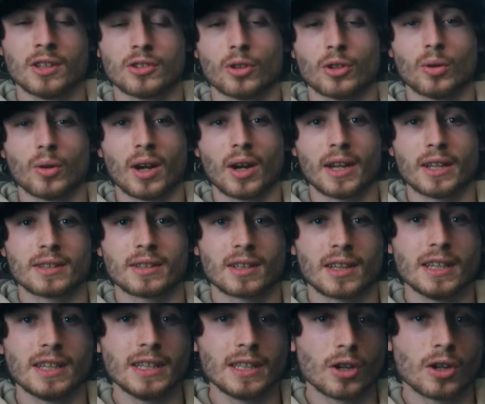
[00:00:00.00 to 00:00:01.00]
so it's
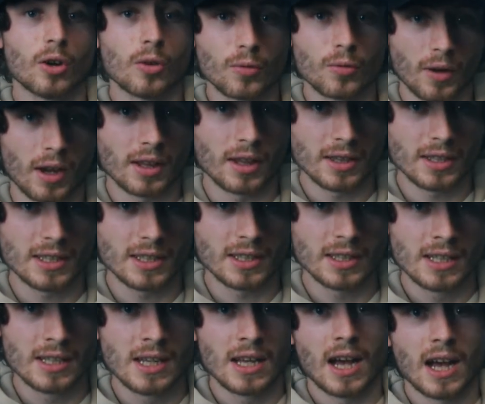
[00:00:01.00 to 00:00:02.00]
eco-friendly,
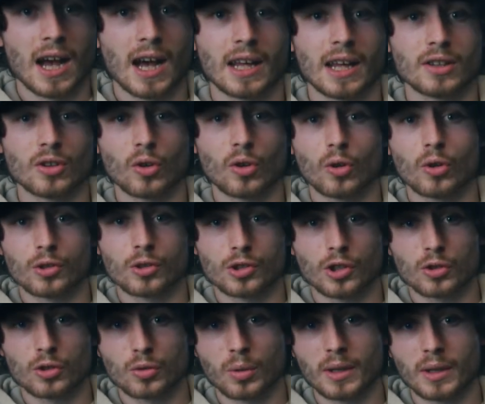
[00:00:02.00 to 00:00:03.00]
and
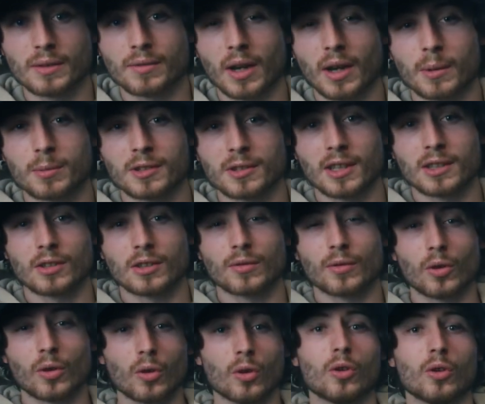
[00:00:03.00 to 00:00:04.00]
also twenty-five percent of
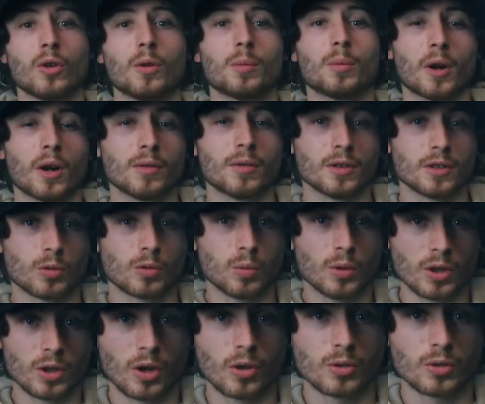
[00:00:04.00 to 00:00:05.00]
all profits
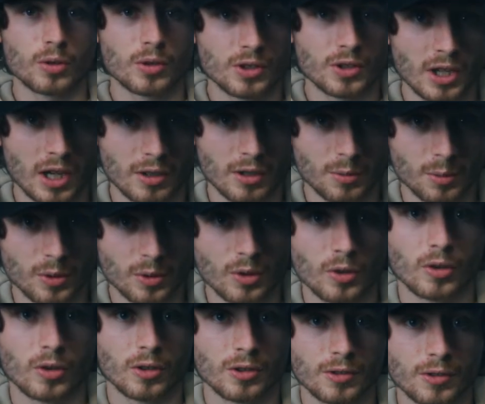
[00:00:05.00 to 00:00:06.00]
will go to a charitable
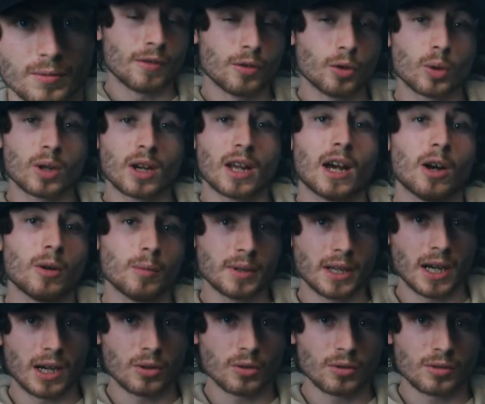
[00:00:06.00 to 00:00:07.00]
cause. If you want to help me
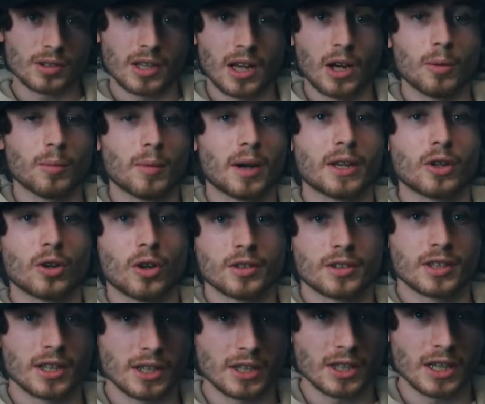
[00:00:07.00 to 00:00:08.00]
out, help my
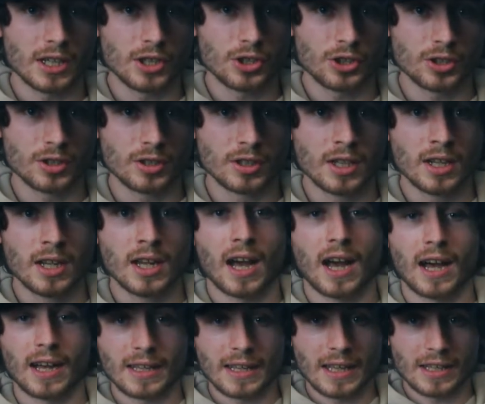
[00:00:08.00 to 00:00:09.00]
content creation
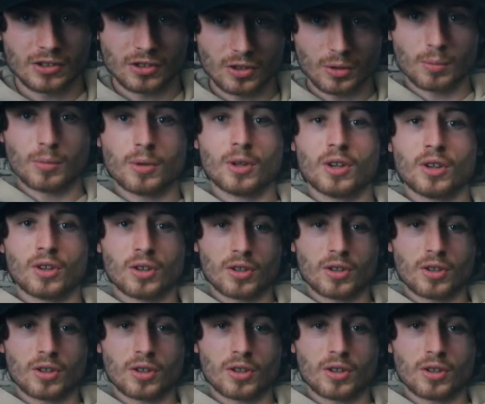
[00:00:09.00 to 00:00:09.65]
and get some